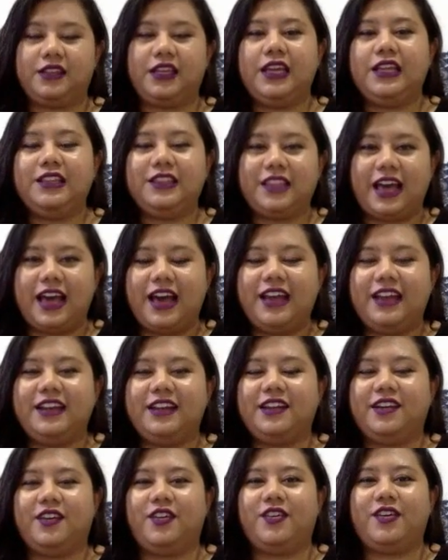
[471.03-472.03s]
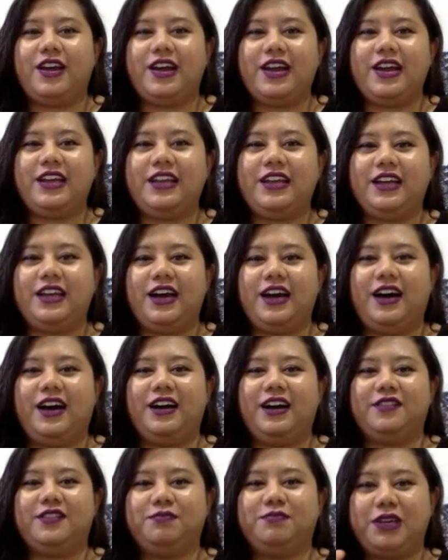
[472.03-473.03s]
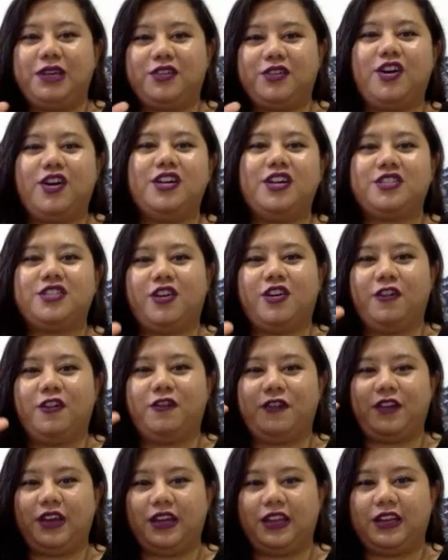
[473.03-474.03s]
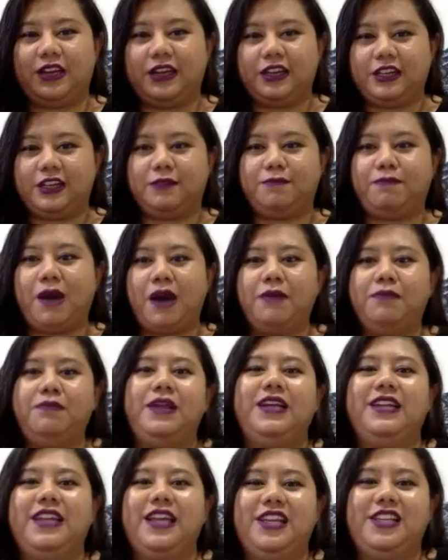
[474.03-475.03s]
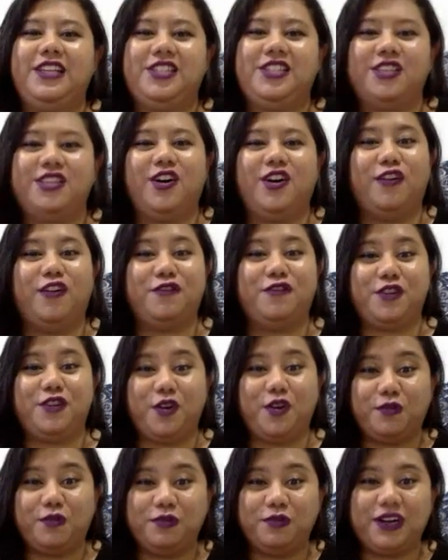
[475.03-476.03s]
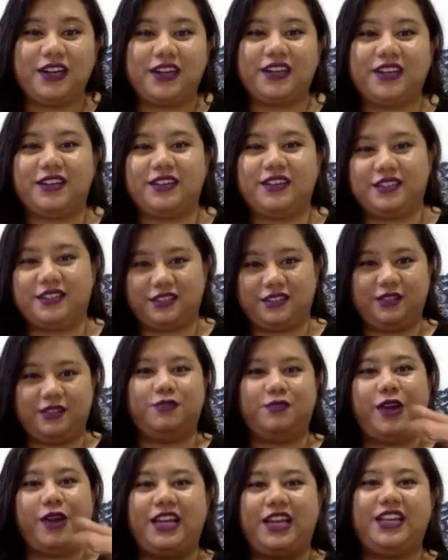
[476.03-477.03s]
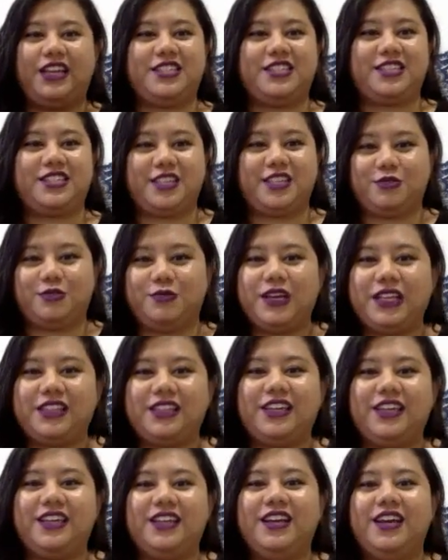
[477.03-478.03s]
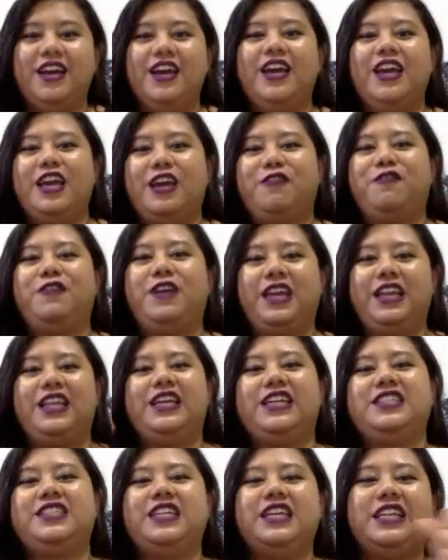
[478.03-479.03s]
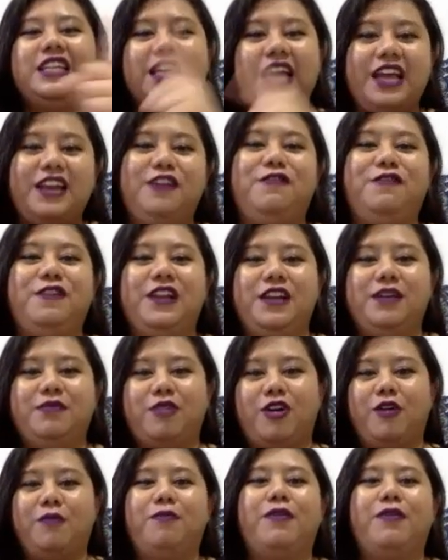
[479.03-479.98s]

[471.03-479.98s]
in that, all right, because of the public nature of your work, where it is situated, if it is in any film